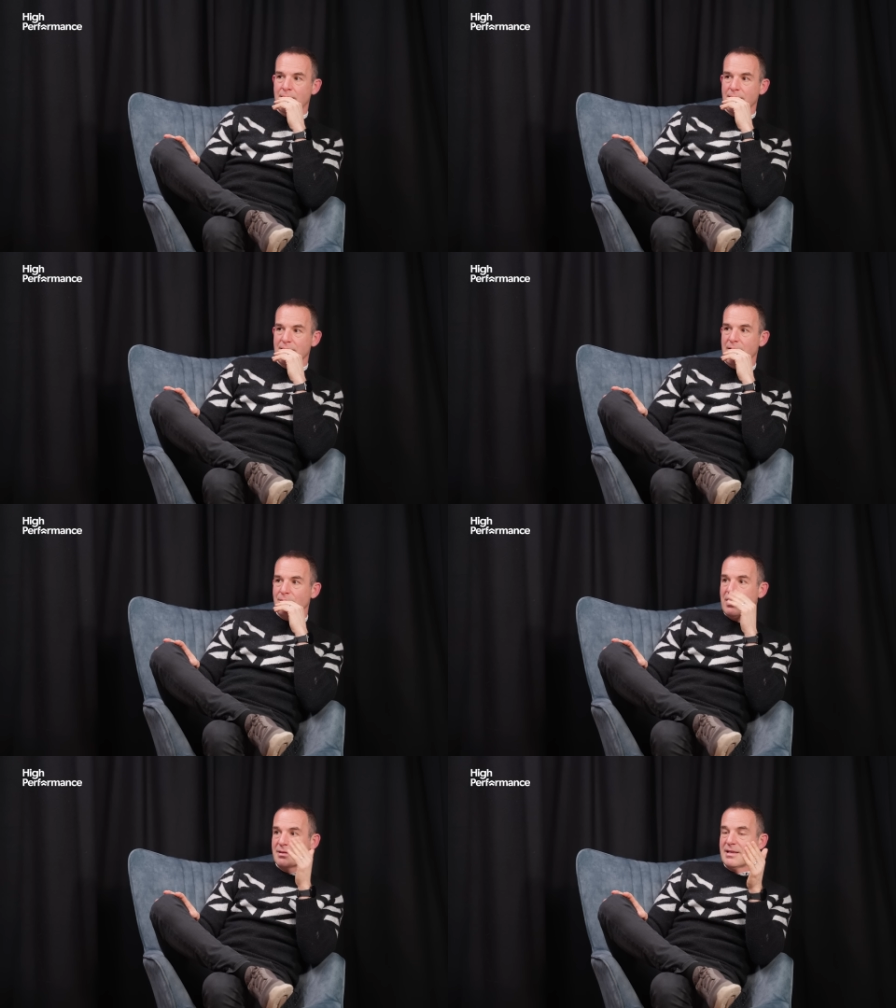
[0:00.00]
You
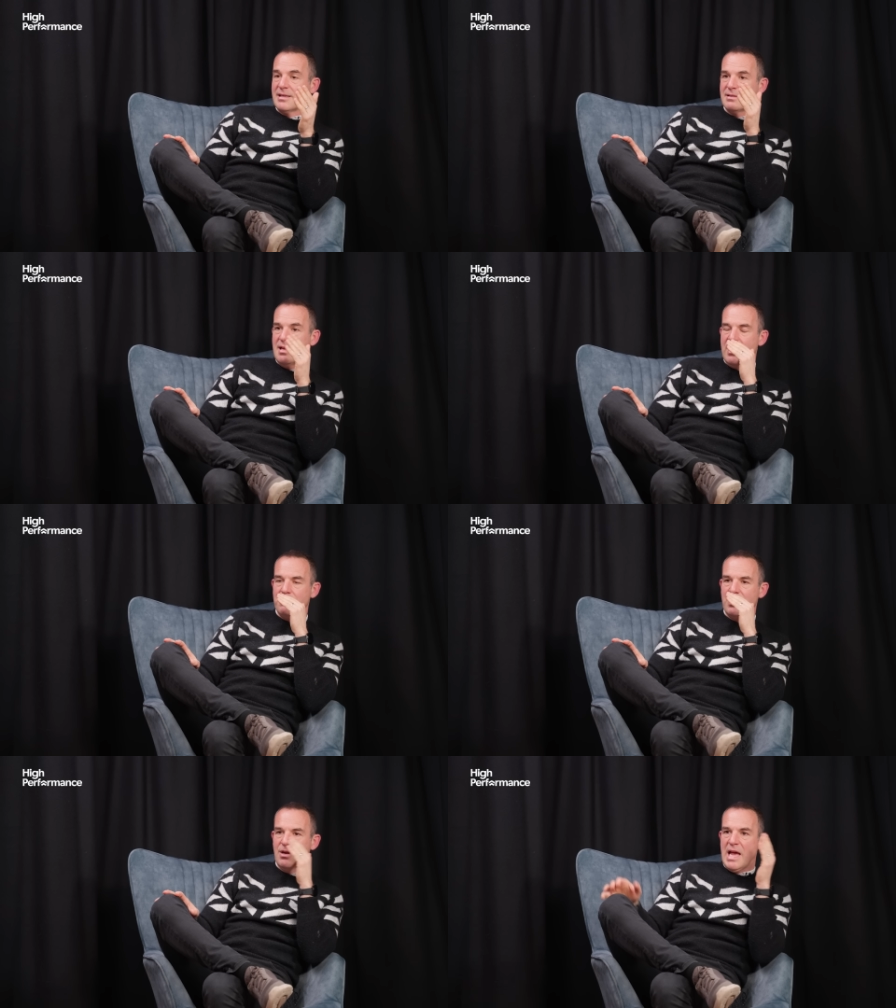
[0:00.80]
know, and said his
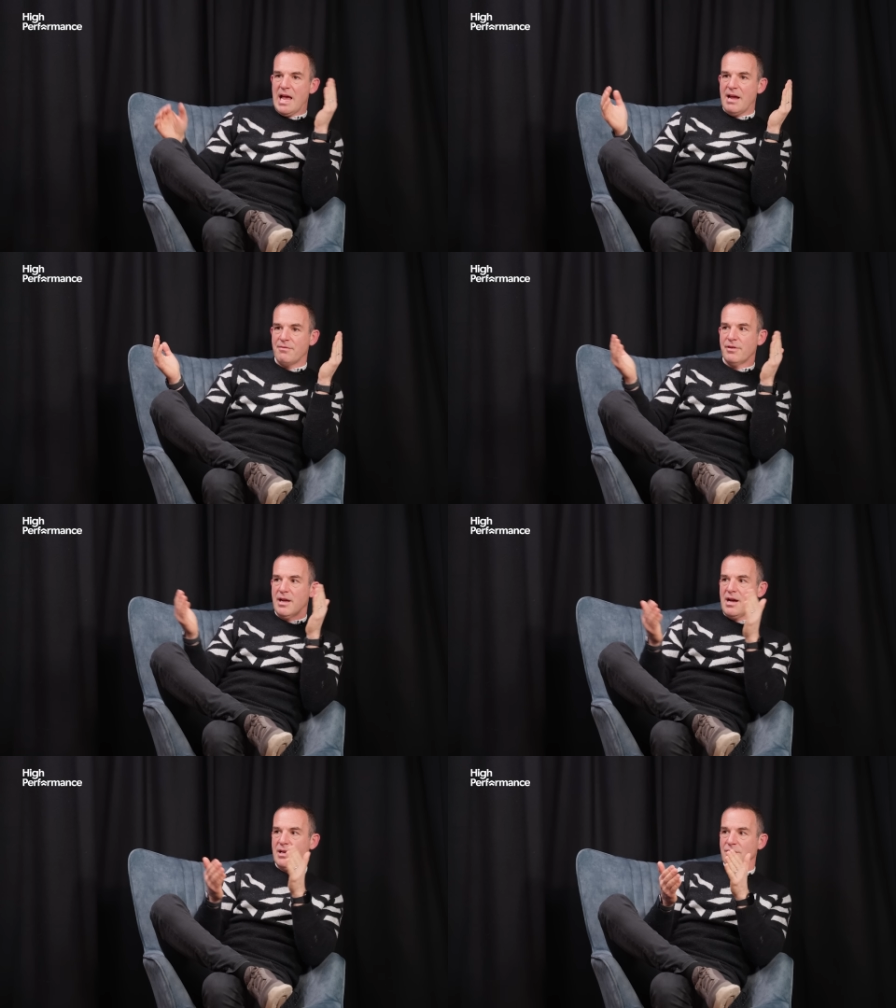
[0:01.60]
name. Every
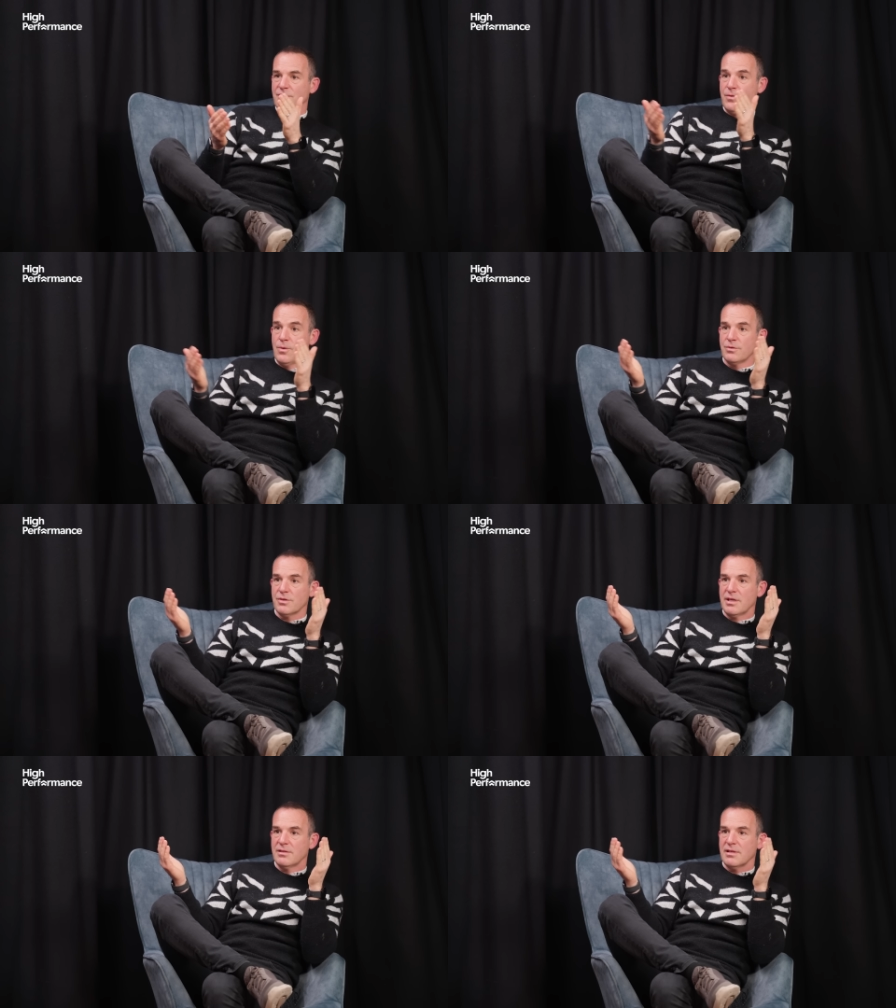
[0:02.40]
eye, and there's
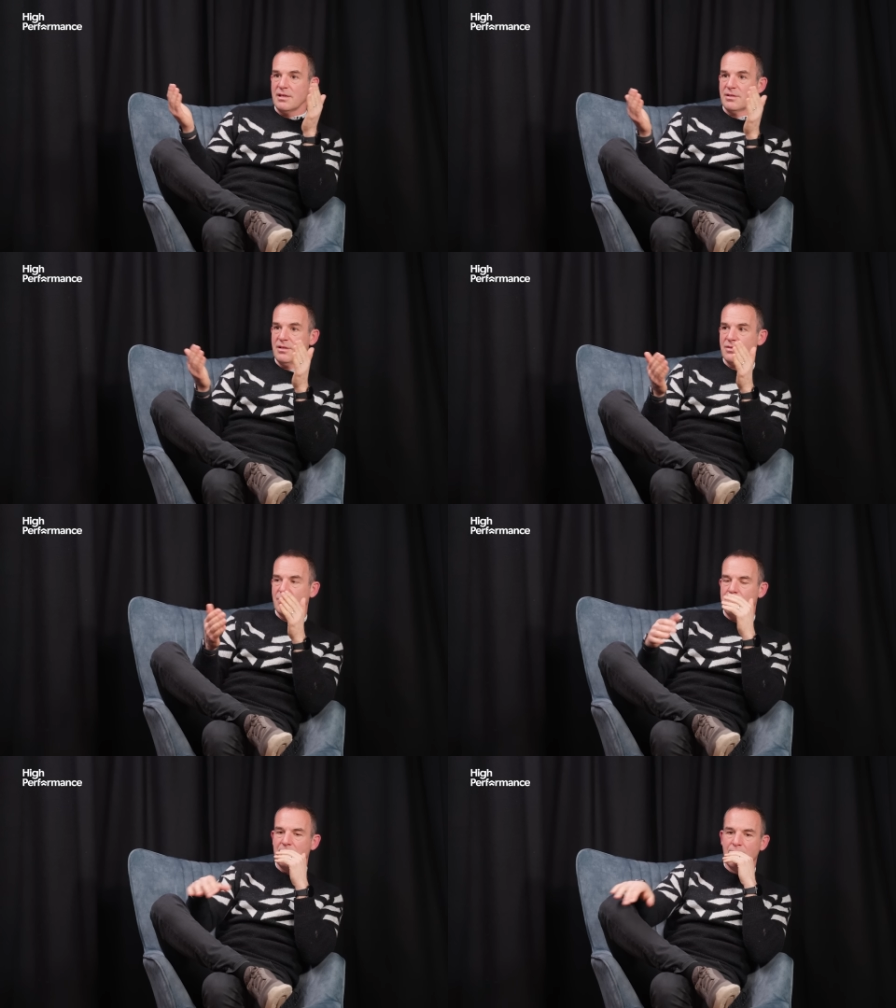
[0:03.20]
400 kids there, turns
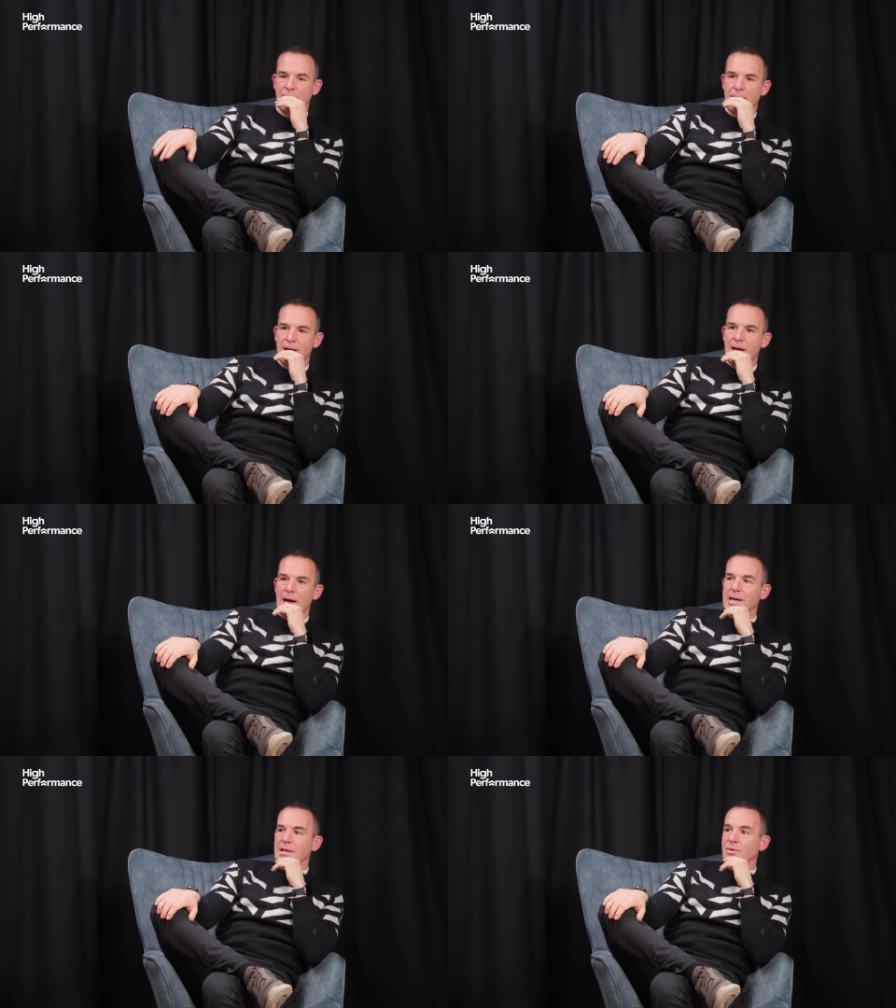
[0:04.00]
to him,
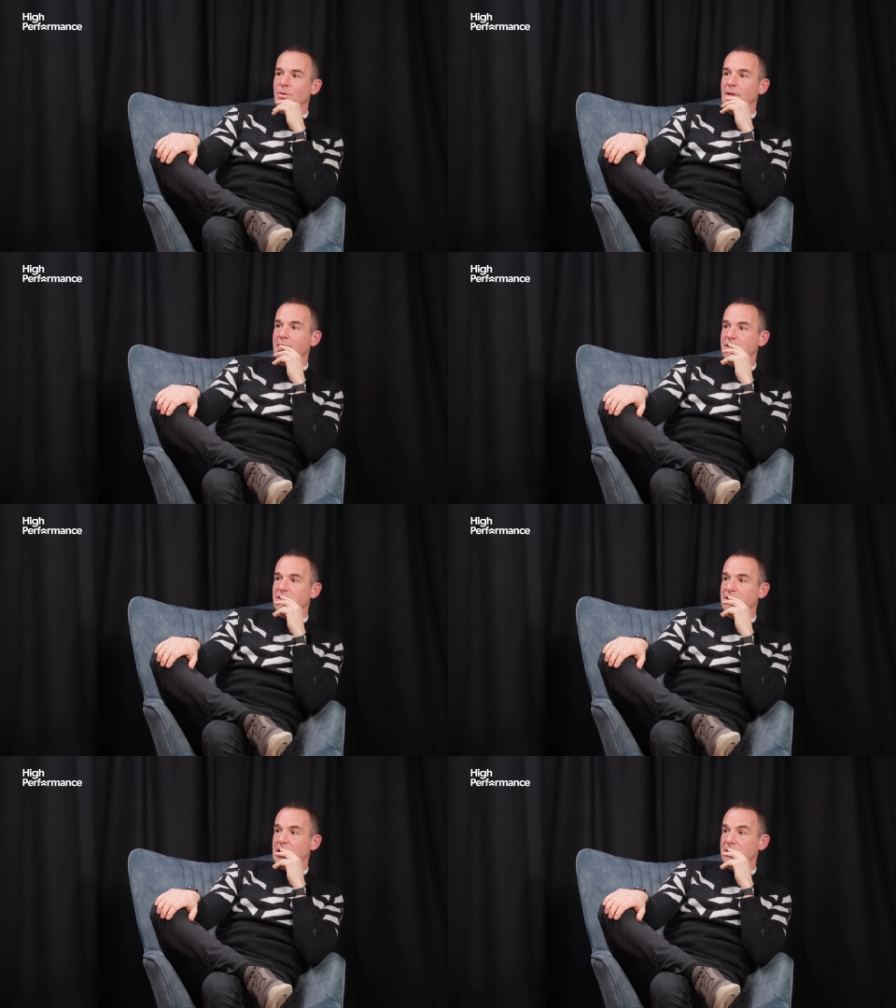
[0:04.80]
and I'd all like to
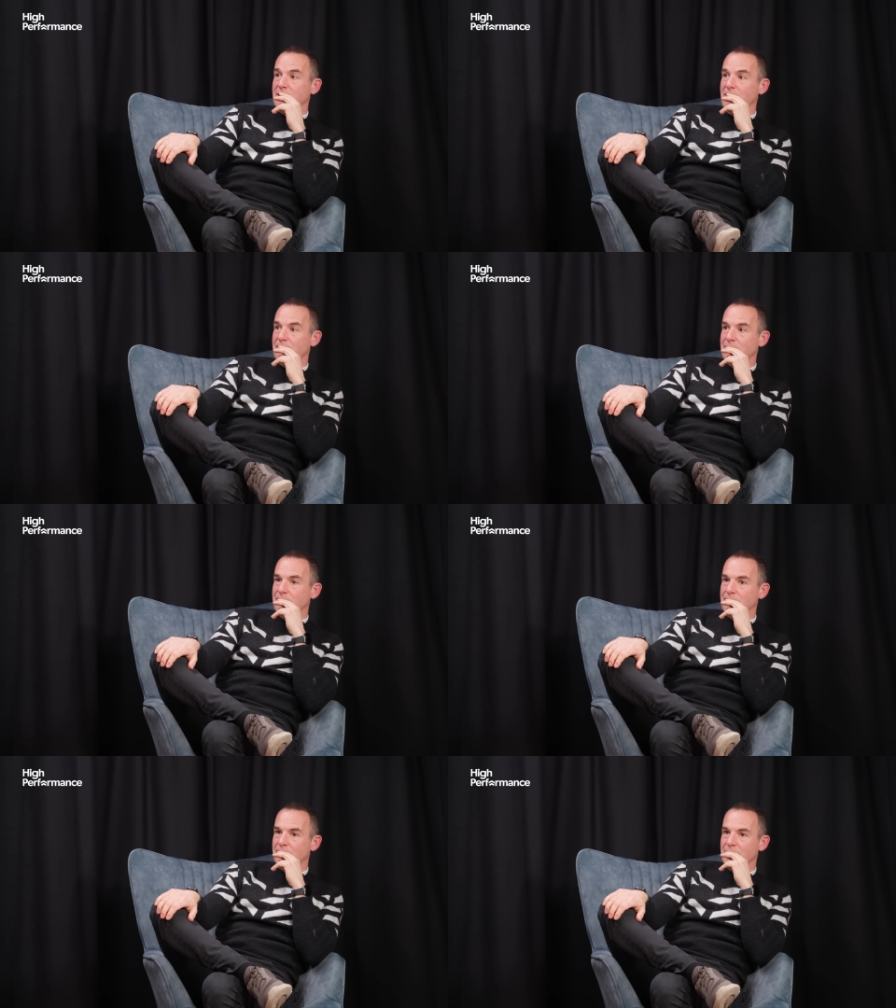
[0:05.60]
stand up
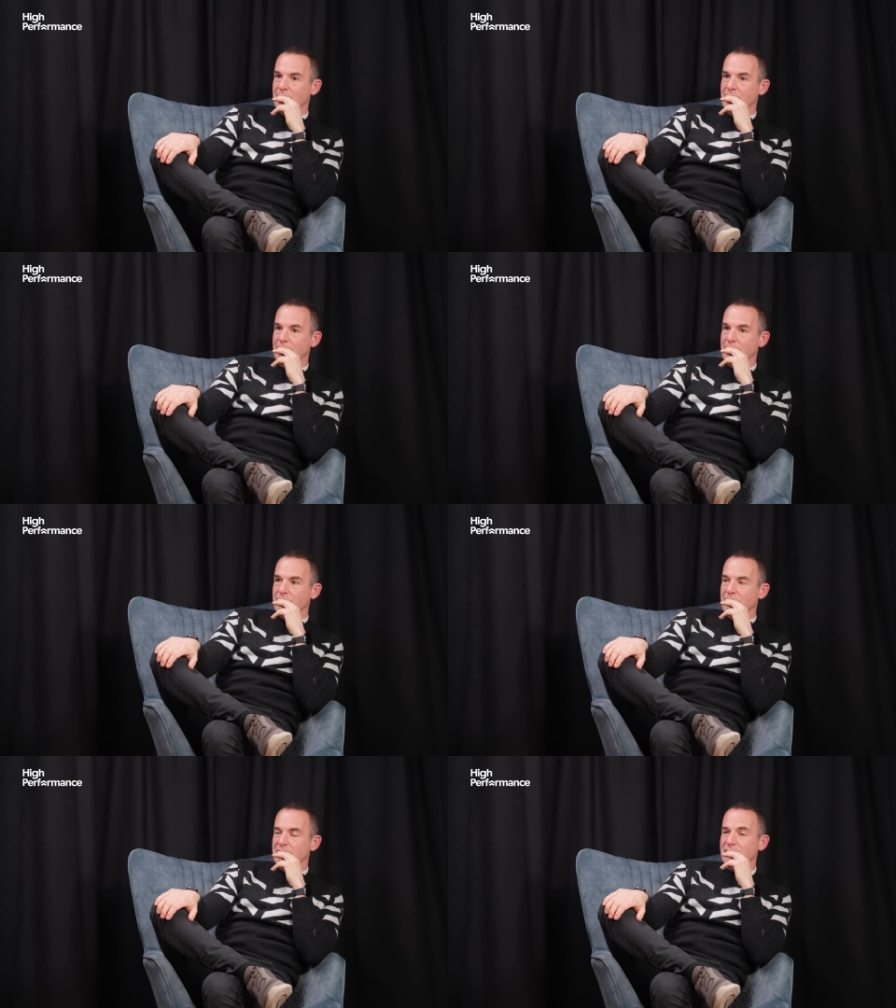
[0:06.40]
and
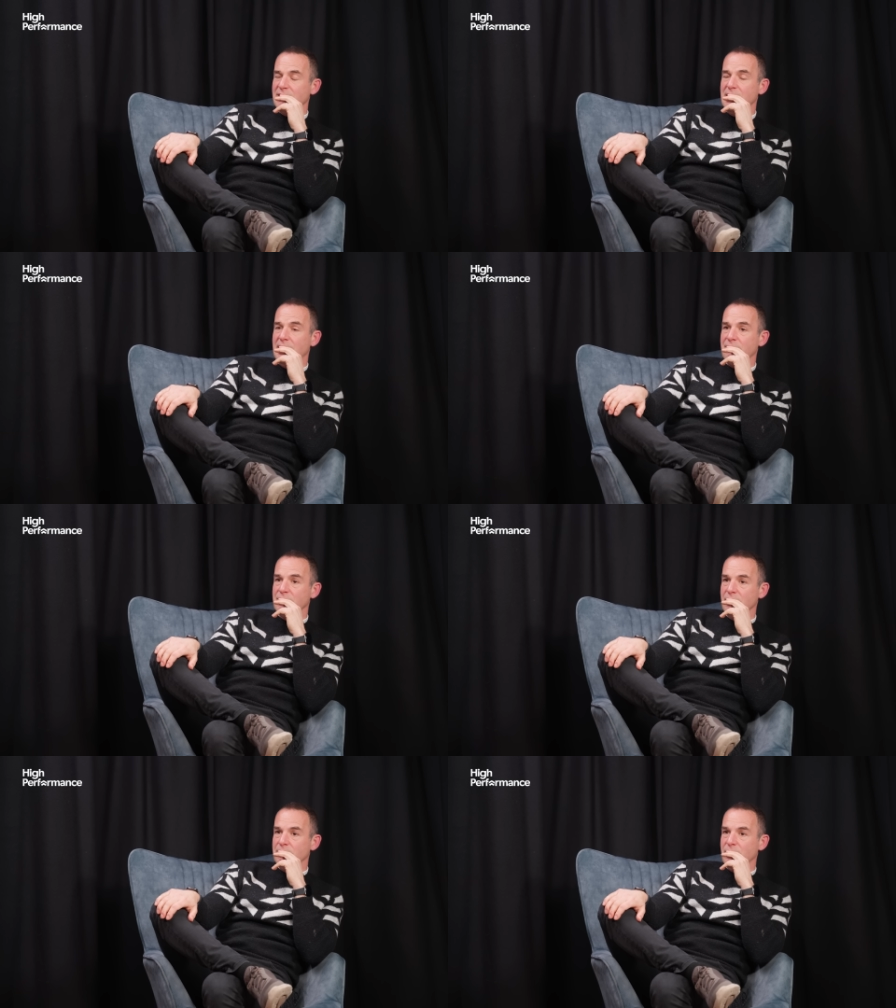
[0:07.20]
do, it's an 11
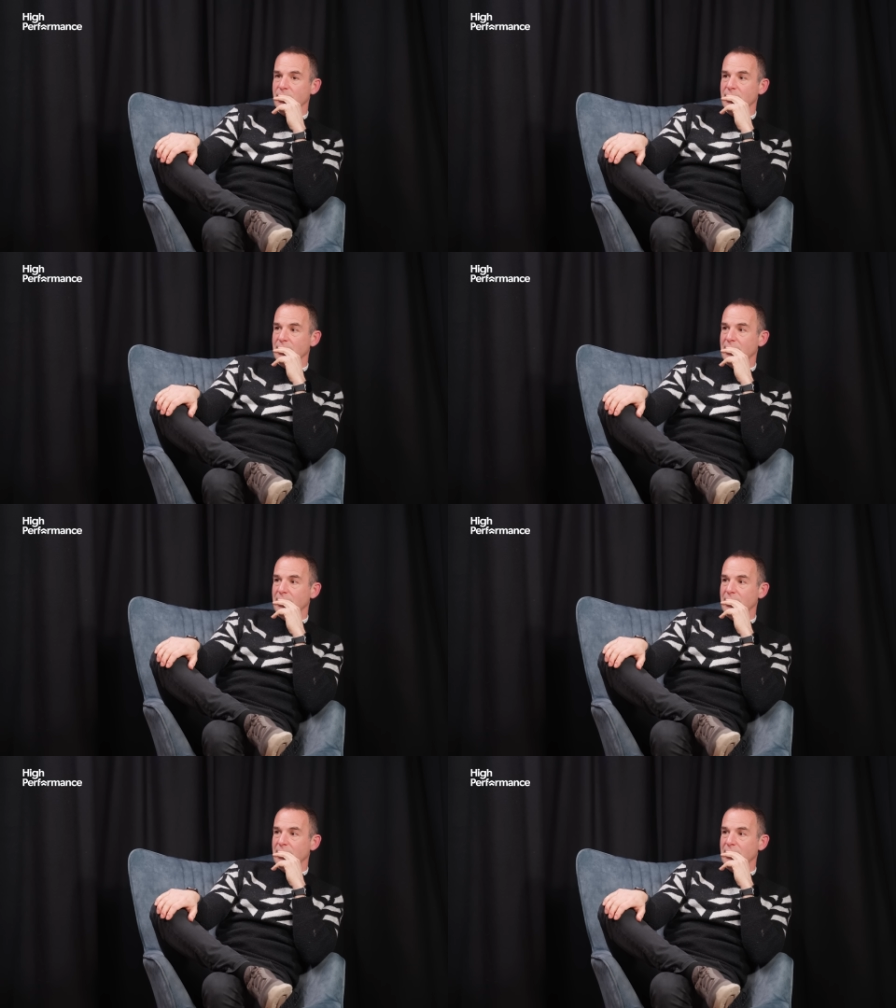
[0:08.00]
year old boy,